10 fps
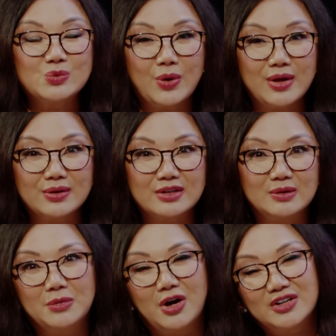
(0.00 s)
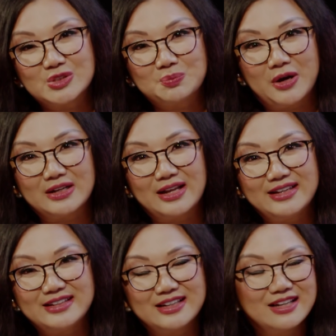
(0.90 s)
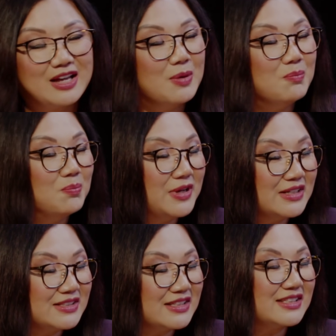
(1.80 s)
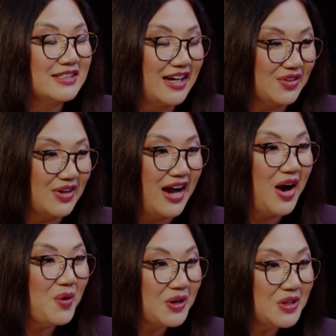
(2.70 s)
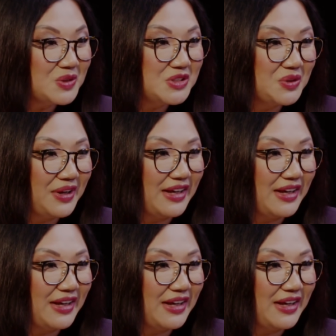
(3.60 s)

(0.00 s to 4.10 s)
welcome on Spotlight, Miss Saira. How are you doing?